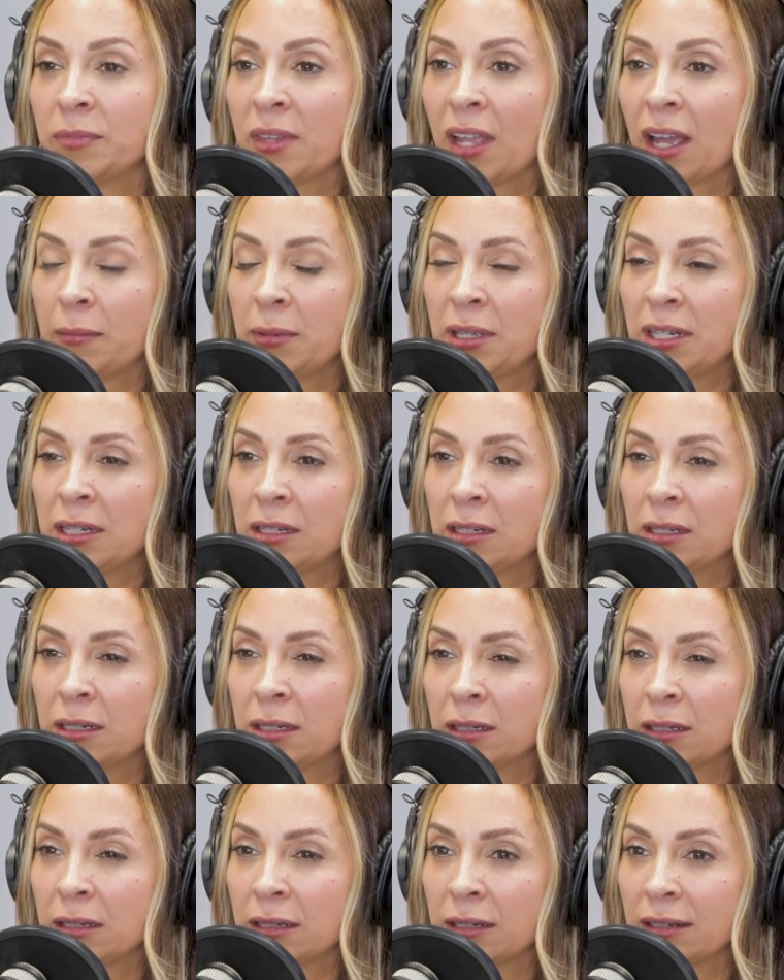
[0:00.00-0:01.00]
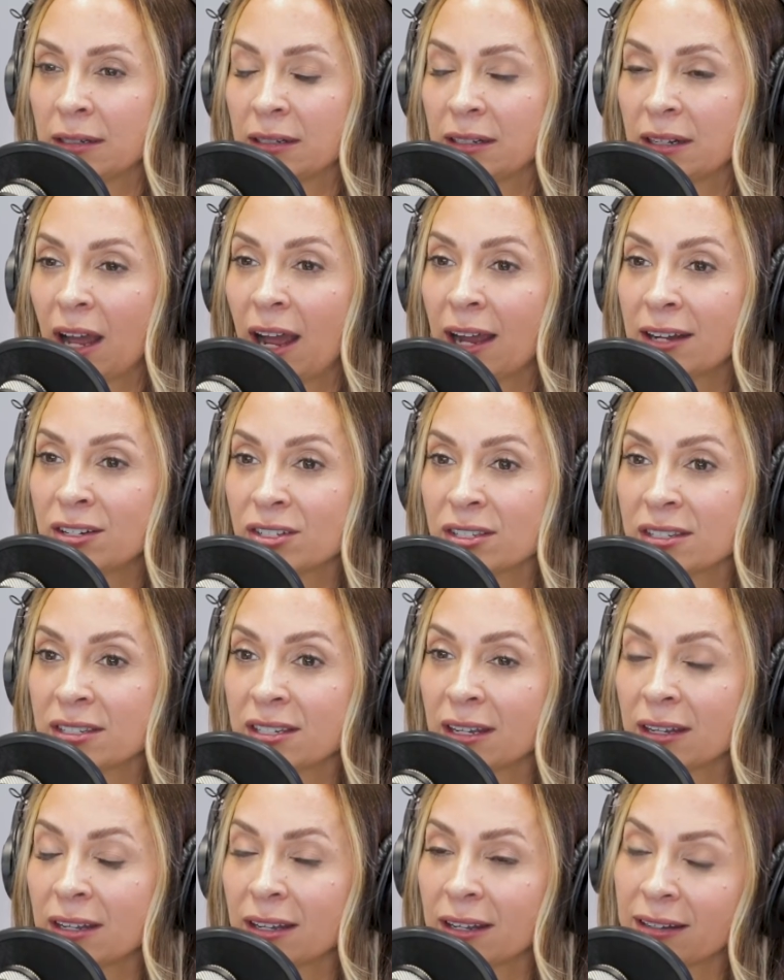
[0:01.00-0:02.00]
I mean, I just,
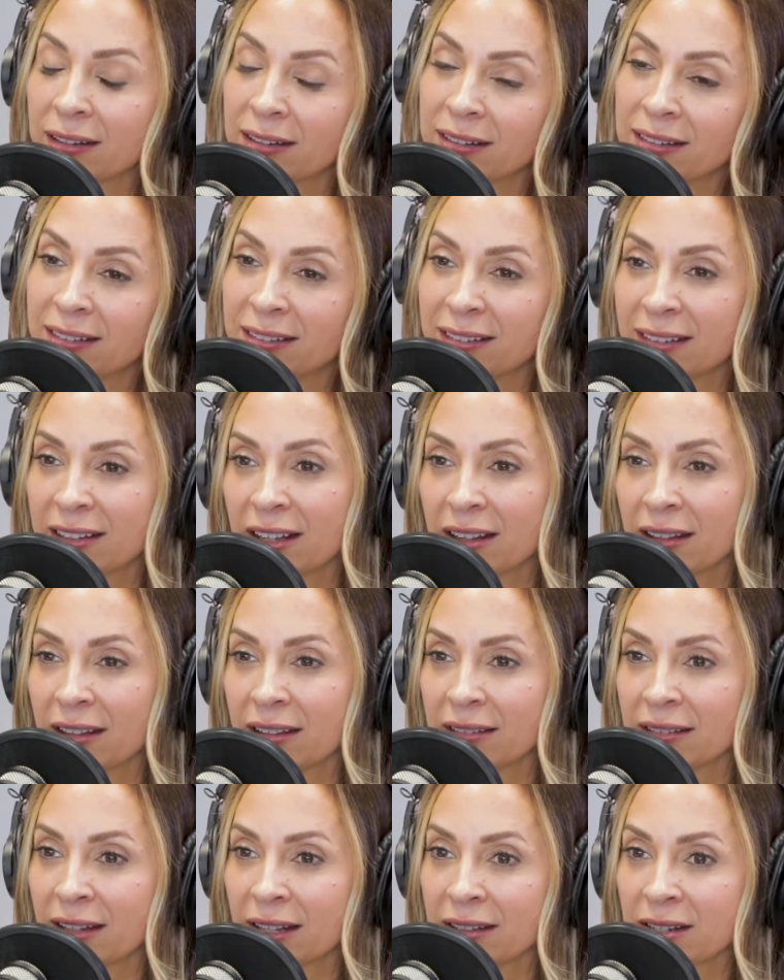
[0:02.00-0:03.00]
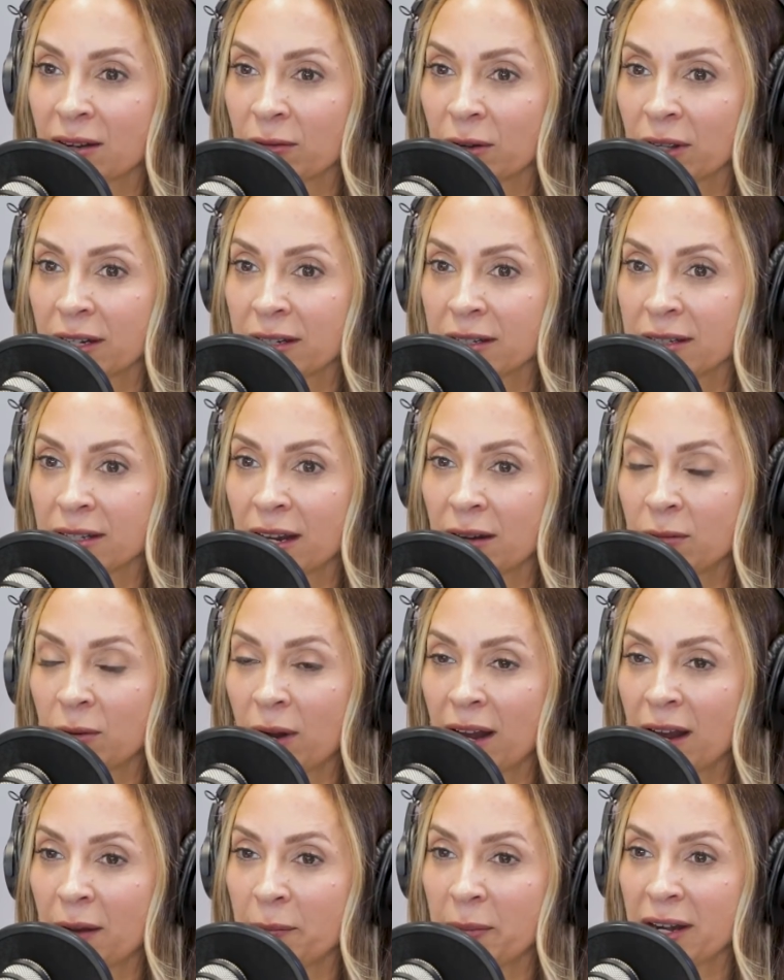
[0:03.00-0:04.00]
that's not really a design.
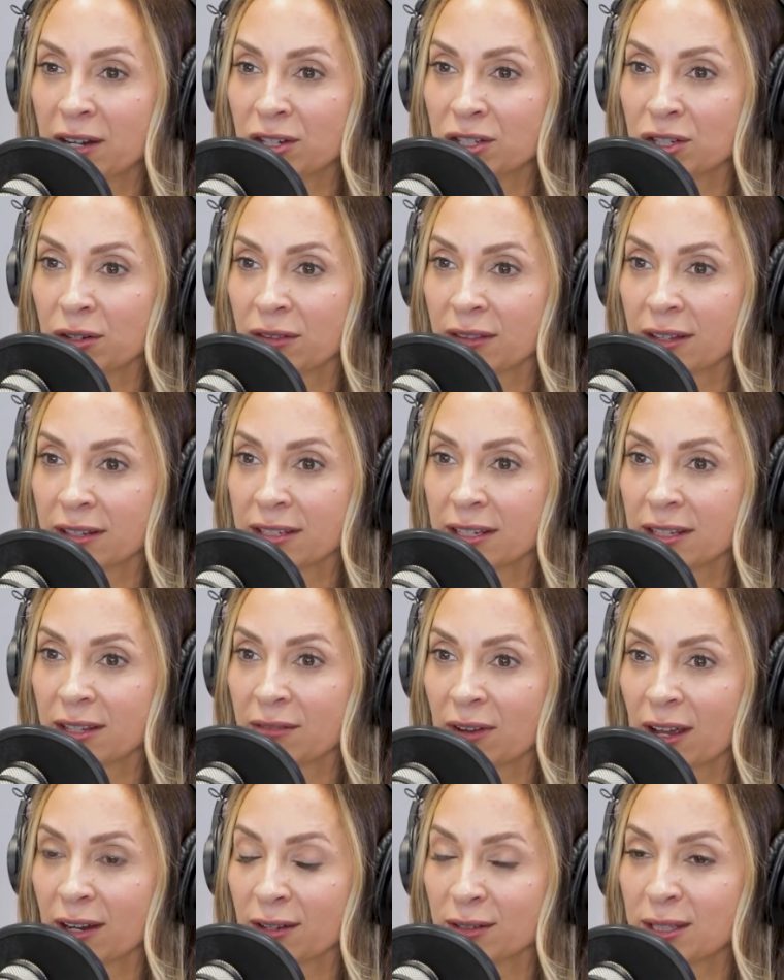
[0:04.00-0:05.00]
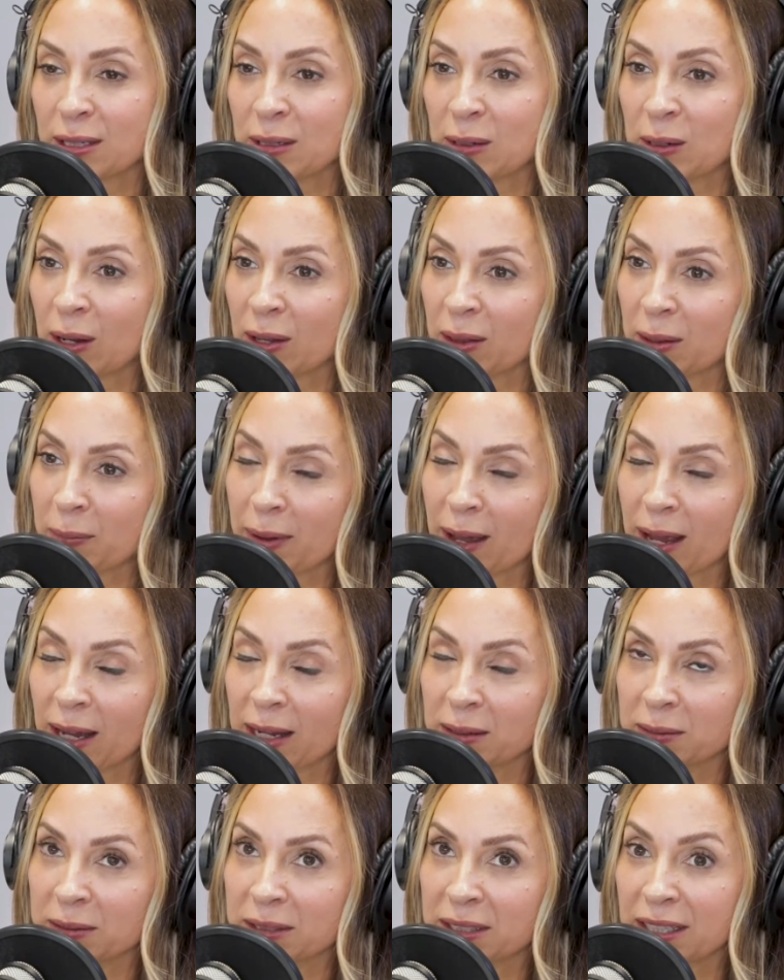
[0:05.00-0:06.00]
I made a shirt that said the Vinyl Studio on the
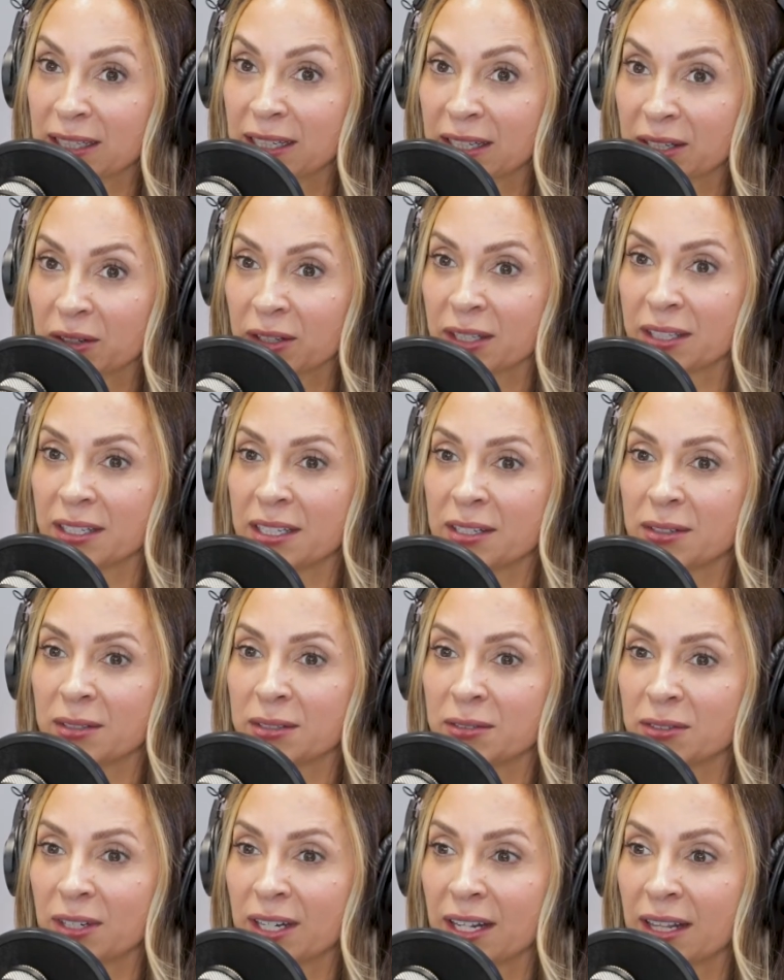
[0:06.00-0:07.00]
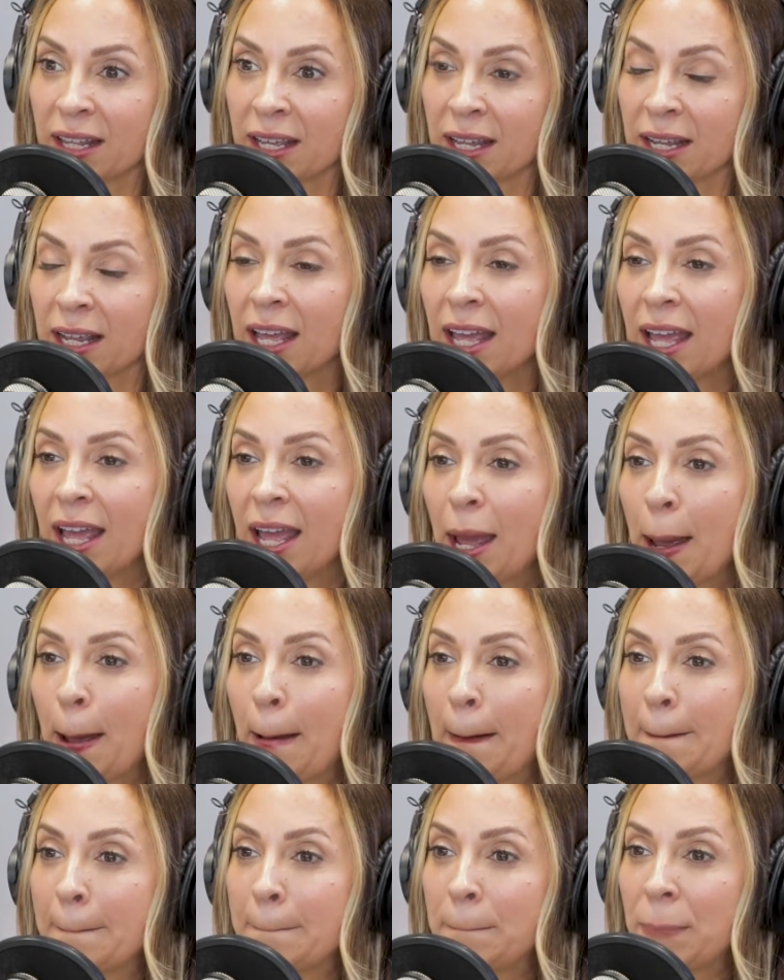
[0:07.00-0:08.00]
back, and it was literally the cutest freaking thing.
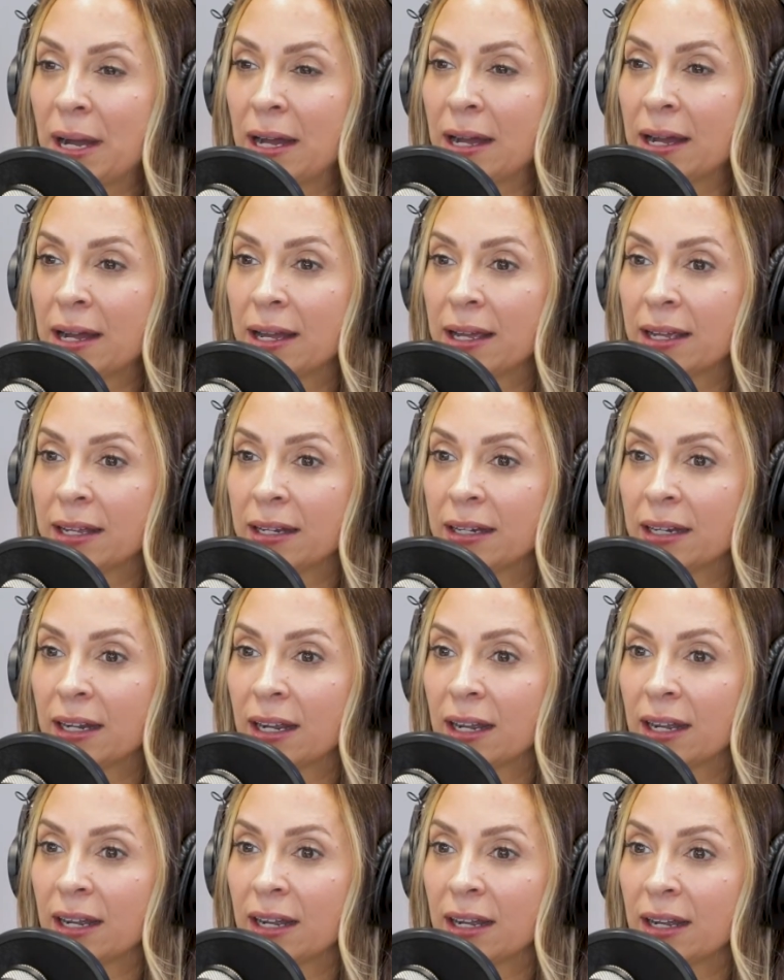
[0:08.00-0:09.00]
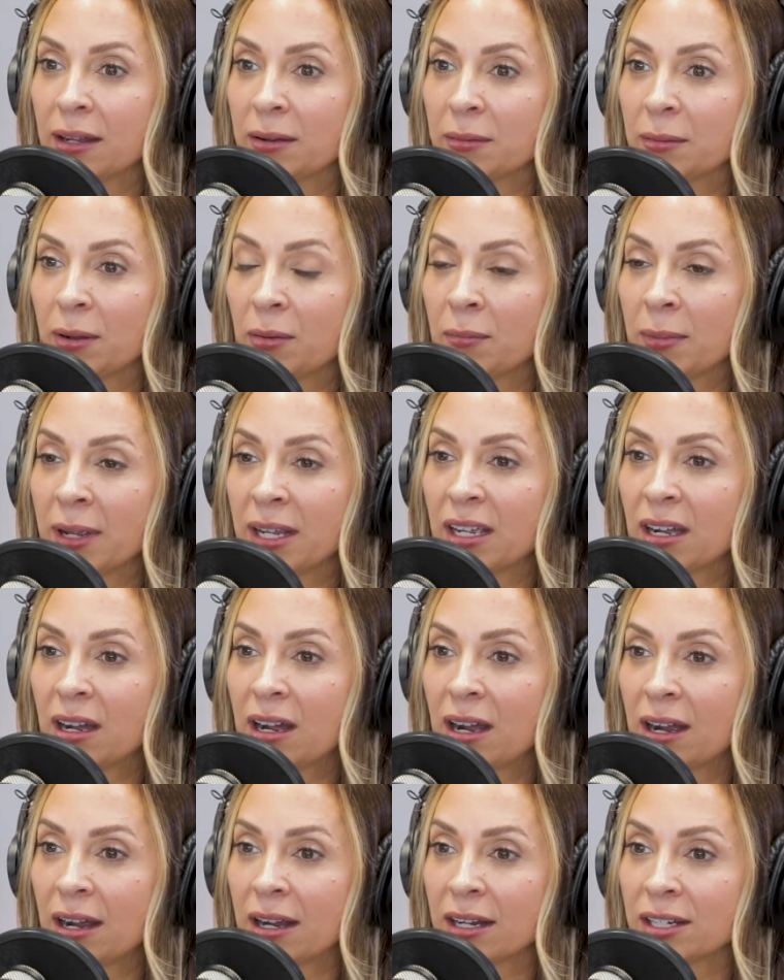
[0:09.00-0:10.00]
But, oh my
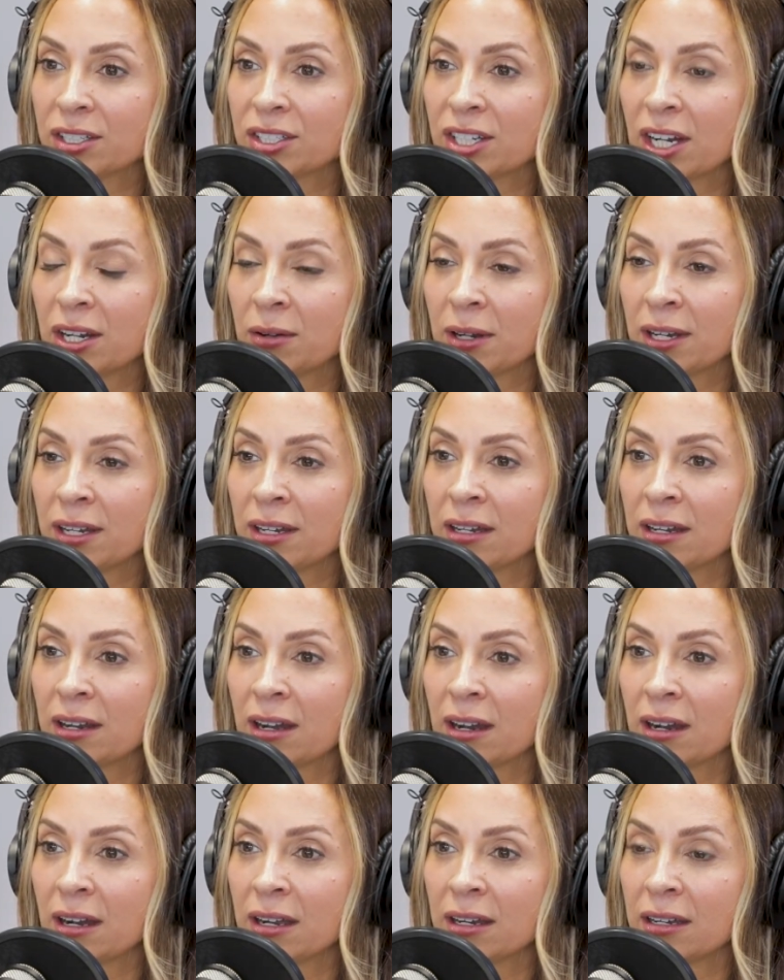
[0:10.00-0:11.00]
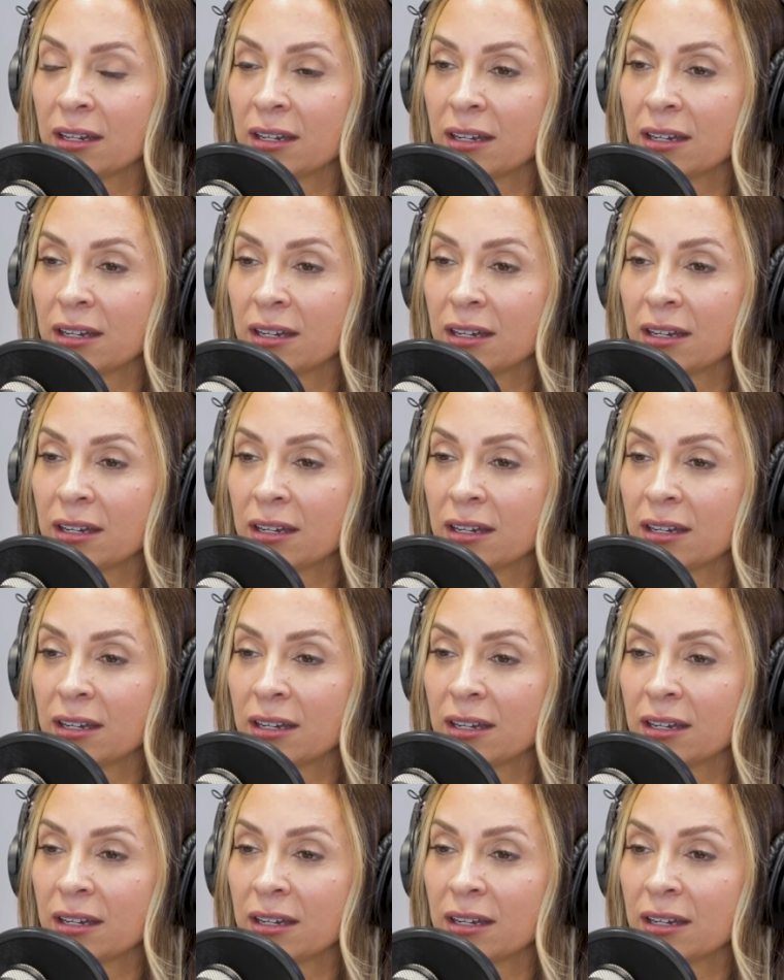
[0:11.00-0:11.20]
gosh, how do I not?